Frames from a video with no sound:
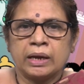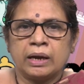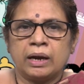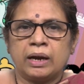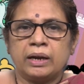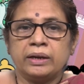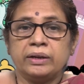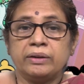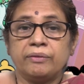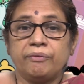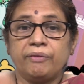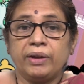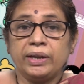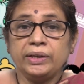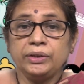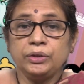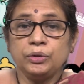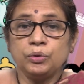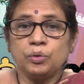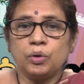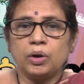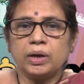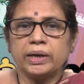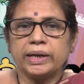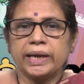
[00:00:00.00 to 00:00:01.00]
and when
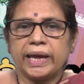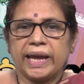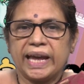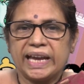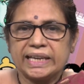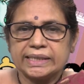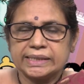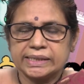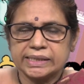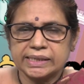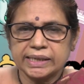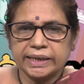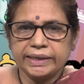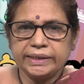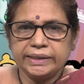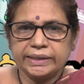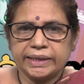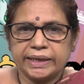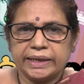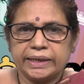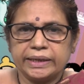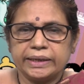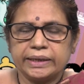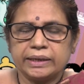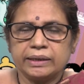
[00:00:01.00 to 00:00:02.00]
you are
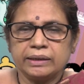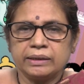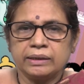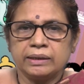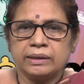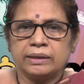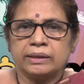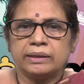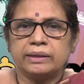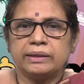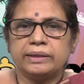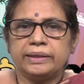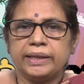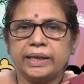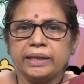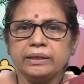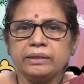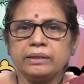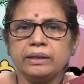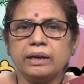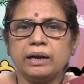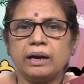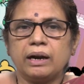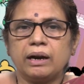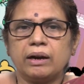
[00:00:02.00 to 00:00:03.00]
excited, then
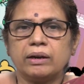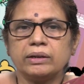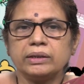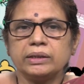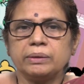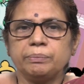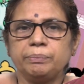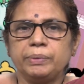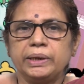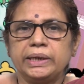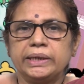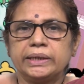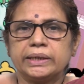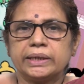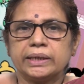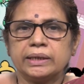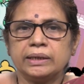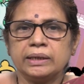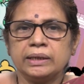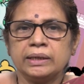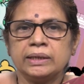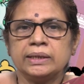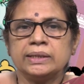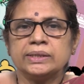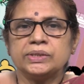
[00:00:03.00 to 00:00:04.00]
the heartbeat
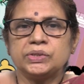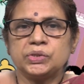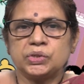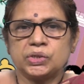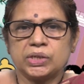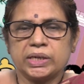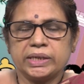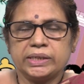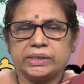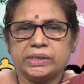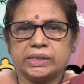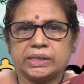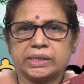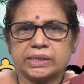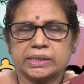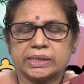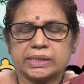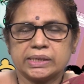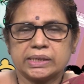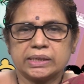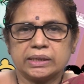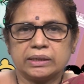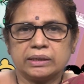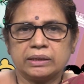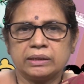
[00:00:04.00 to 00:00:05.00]

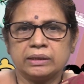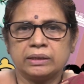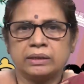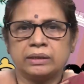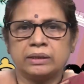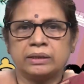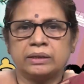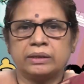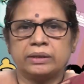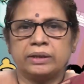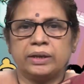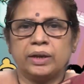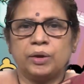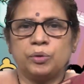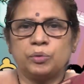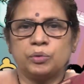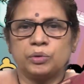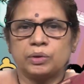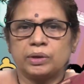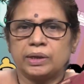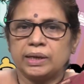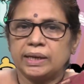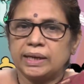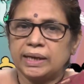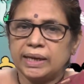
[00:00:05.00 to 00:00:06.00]
changes.
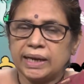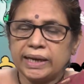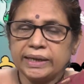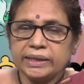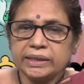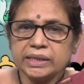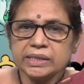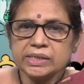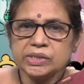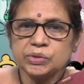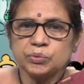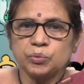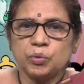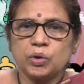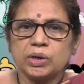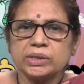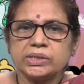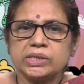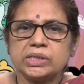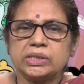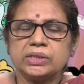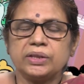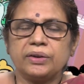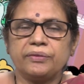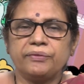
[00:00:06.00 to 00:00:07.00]
Now, let us
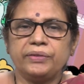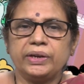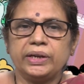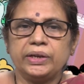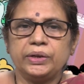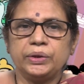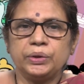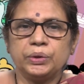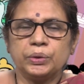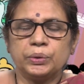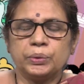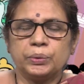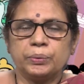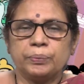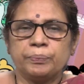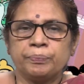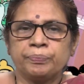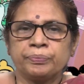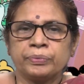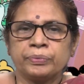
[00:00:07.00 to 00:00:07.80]
watch the video.